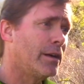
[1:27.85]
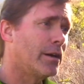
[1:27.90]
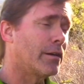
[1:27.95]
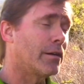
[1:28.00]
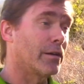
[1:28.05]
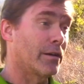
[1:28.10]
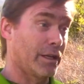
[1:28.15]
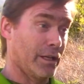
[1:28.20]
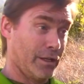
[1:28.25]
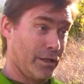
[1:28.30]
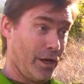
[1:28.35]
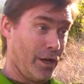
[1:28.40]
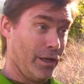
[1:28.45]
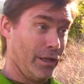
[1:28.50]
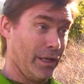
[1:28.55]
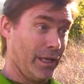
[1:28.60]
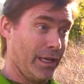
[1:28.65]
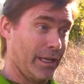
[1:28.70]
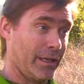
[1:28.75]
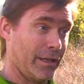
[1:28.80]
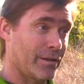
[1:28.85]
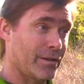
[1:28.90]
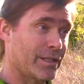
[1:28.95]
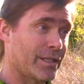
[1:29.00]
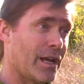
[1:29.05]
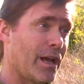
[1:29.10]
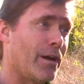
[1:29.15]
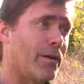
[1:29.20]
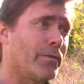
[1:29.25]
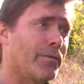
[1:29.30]
or an adult like
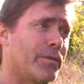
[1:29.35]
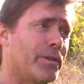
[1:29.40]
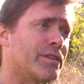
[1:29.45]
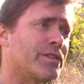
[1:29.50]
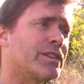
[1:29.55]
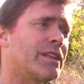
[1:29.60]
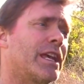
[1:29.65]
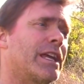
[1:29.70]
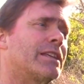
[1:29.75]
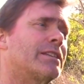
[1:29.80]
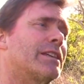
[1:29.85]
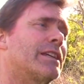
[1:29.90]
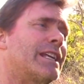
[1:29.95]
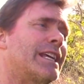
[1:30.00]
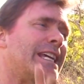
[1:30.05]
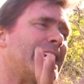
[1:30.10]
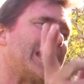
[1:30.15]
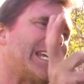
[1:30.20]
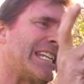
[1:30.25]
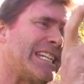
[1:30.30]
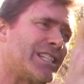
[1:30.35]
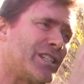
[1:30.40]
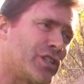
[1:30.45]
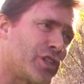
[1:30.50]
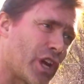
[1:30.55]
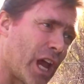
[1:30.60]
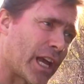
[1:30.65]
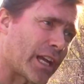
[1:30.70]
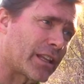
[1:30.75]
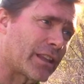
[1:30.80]
yourself, the snake's going to
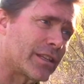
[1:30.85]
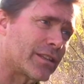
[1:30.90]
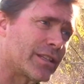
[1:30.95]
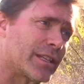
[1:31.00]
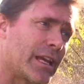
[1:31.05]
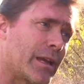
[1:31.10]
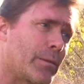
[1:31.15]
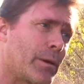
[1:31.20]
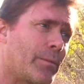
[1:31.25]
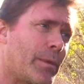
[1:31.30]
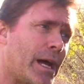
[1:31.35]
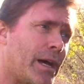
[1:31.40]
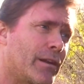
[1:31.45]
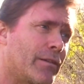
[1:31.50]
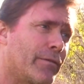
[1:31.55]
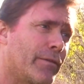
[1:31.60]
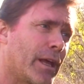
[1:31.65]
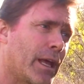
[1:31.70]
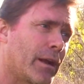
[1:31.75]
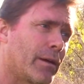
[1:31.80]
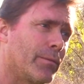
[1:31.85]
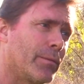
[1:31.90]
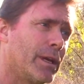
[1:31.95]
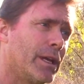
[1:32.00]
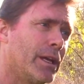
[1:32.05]
inject the same amount of venom.